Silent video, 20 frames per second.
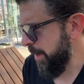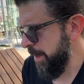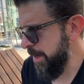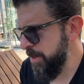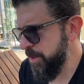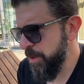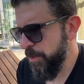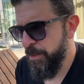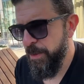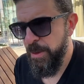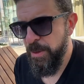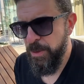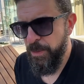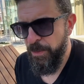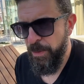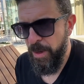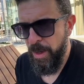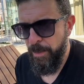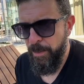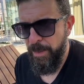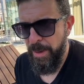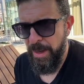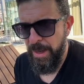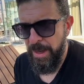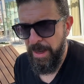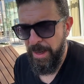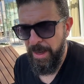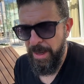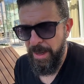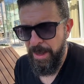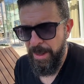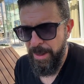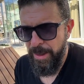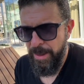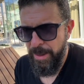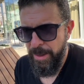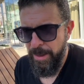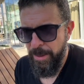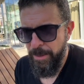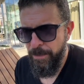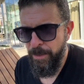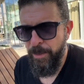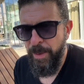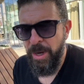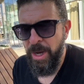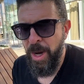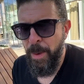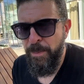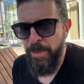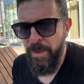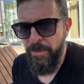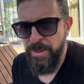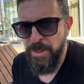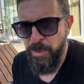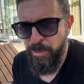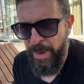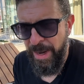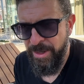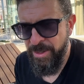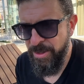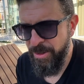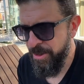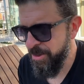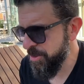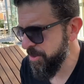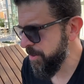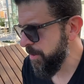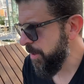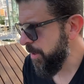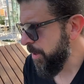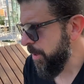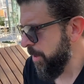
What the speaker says: interviews from a couple of inspectors